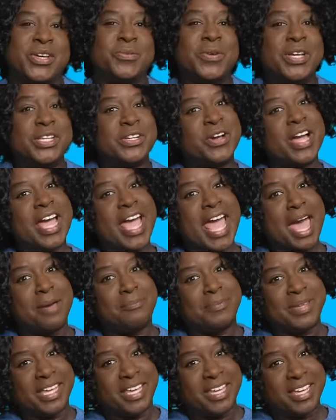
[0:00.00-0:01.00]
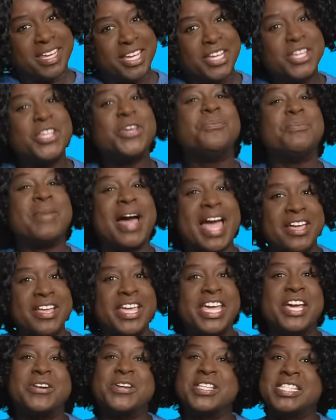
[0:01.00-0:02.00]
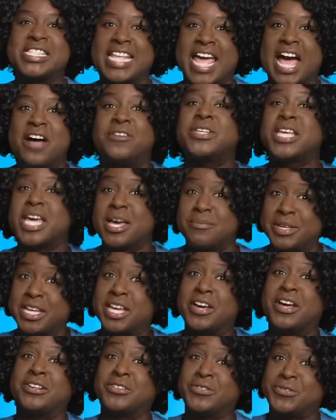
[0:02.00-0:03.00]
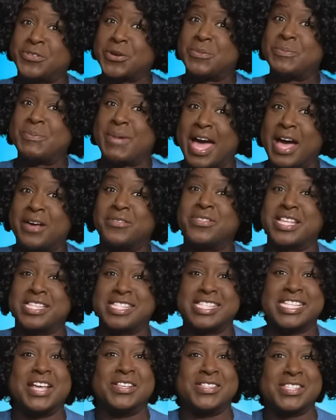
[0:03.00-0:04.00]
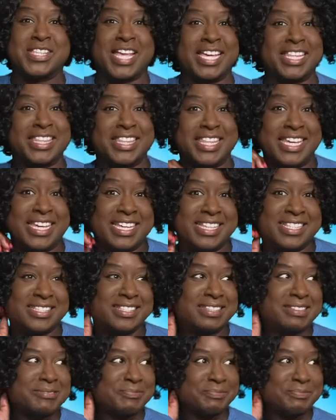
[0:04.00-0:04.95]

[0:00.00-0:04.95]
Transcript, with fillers: when you're happy, you might hear a sound coming out of your mouth that sounds like this.